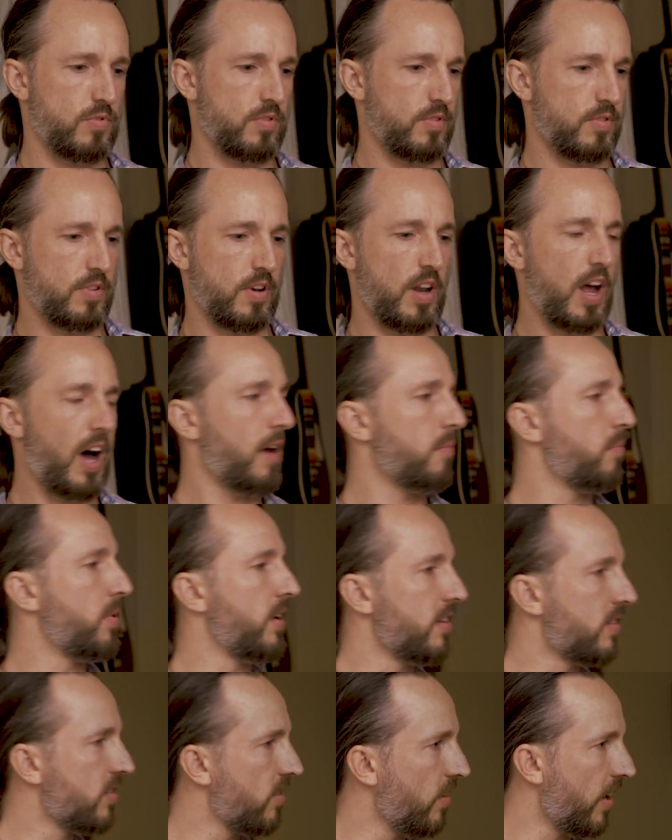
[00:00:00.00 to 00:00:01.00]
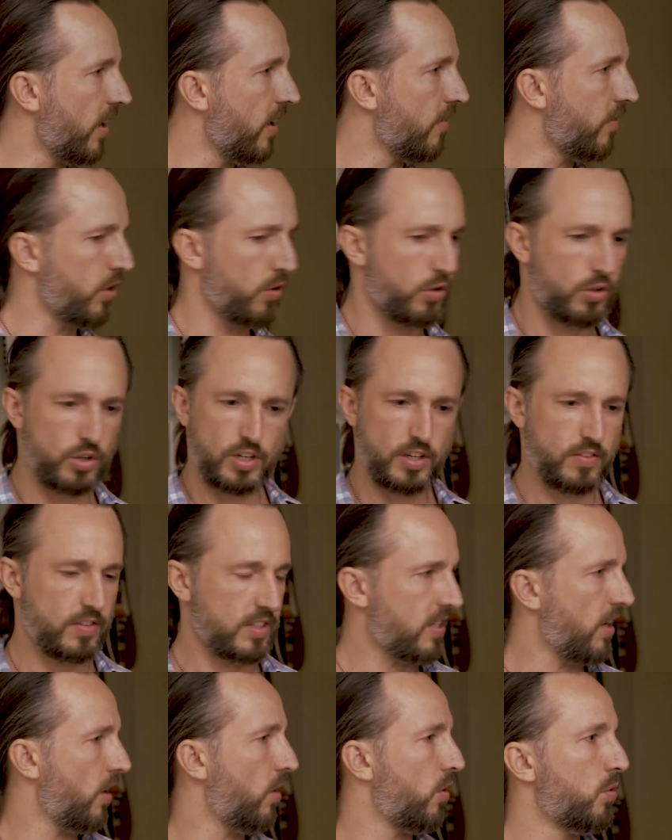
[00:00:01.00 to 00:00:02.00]
not be a slave, and you couldn't even
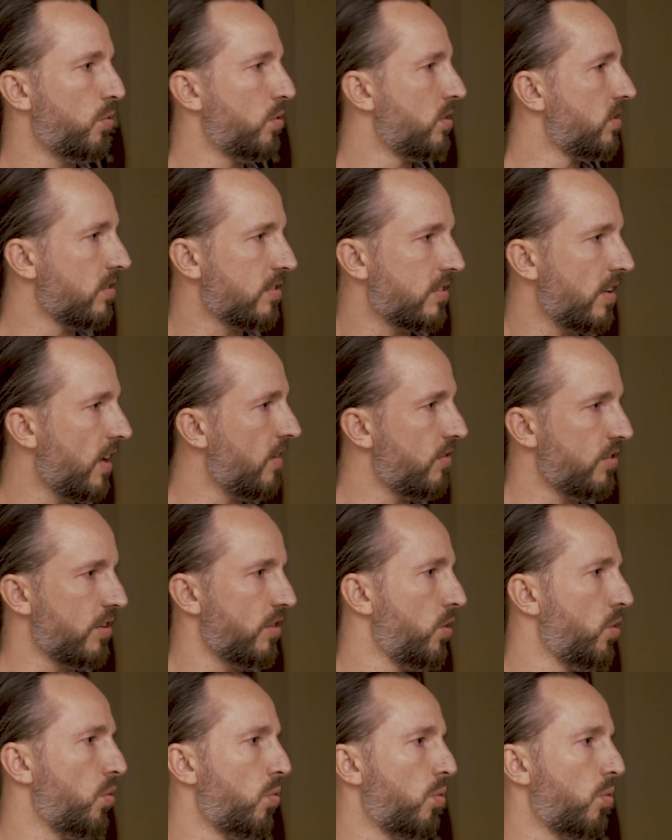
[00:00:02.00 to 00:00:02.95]
tell who was the slaves and who